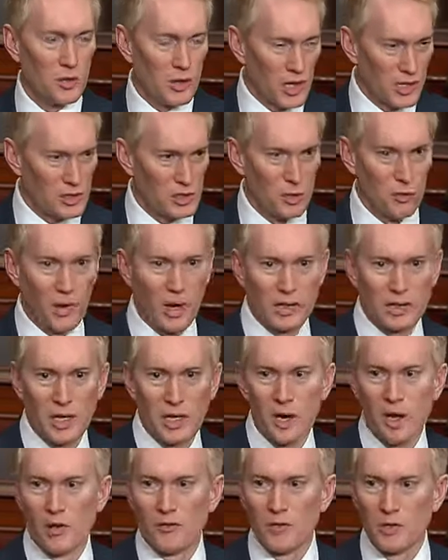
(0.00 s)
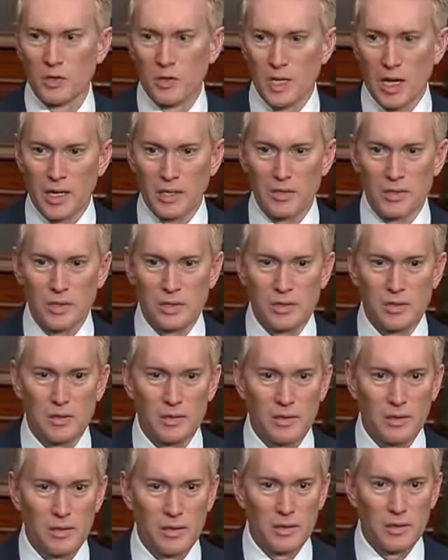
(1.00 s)
get to write that off your taxes.
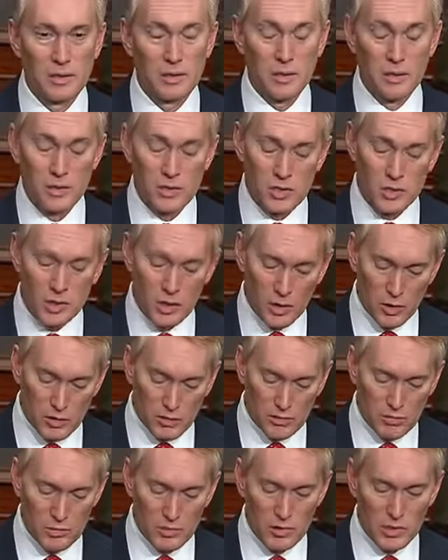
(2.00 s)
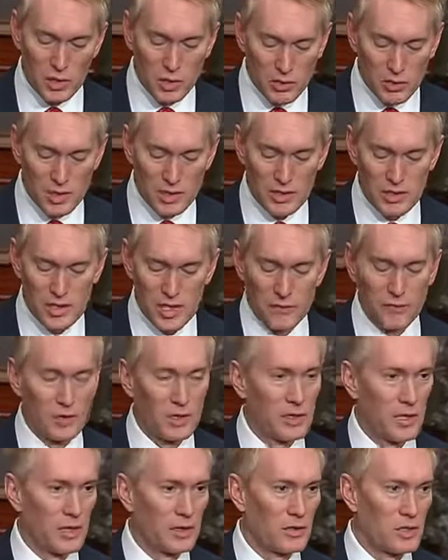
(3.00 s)
So unions
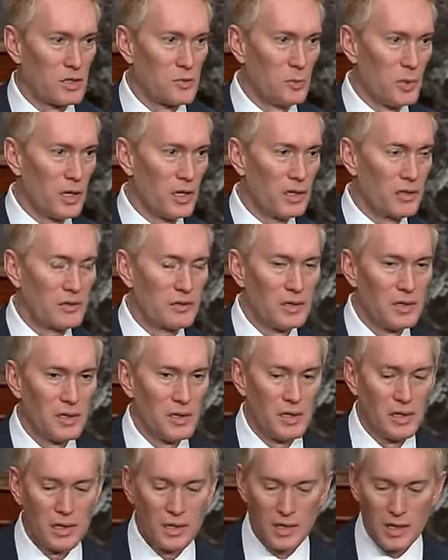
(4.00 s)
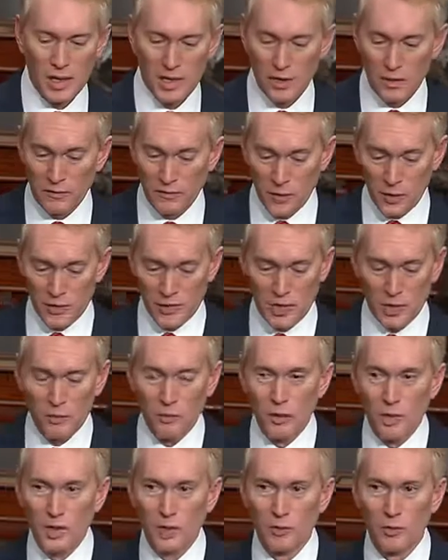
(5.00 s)
definitely like this bill. And the folks that
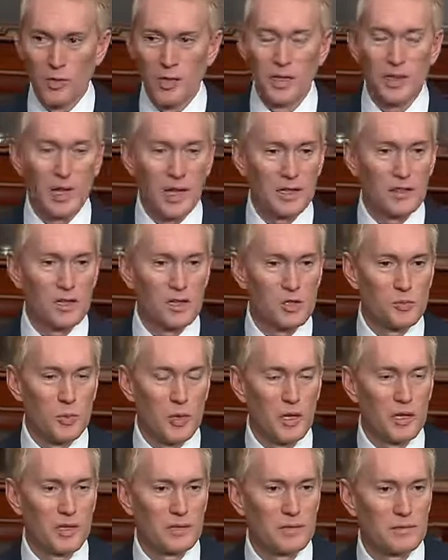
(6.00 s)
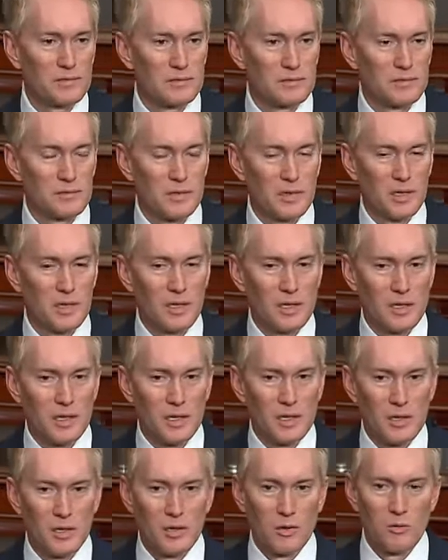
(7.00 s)
really, really like this bill,
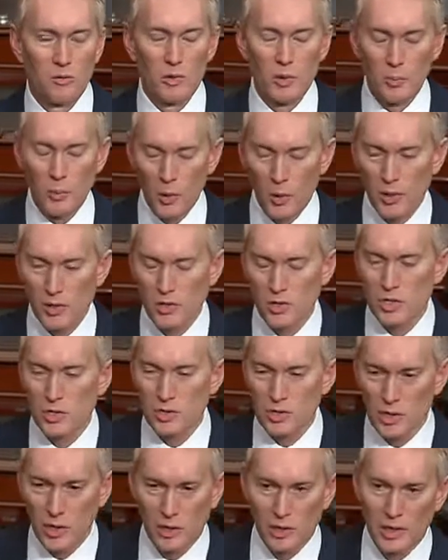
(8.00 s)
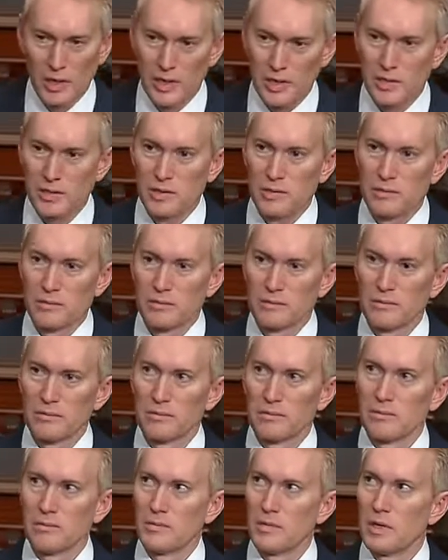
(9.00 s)
reporters and journalists.
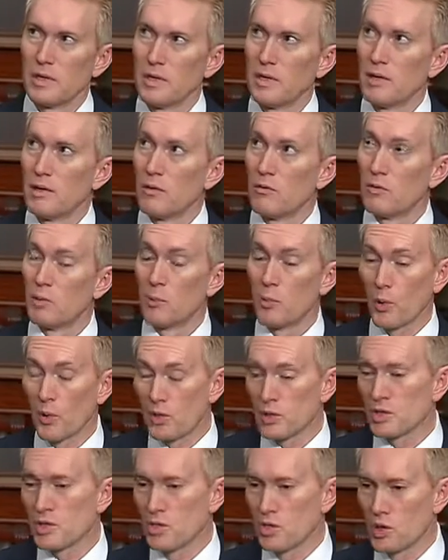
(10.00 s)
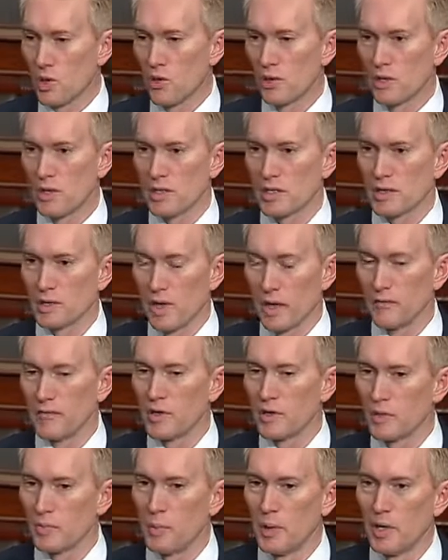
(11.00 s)
Reporters and journalists love
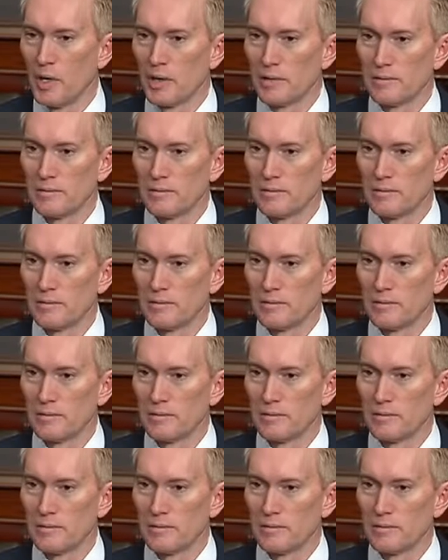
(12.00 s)
this bill.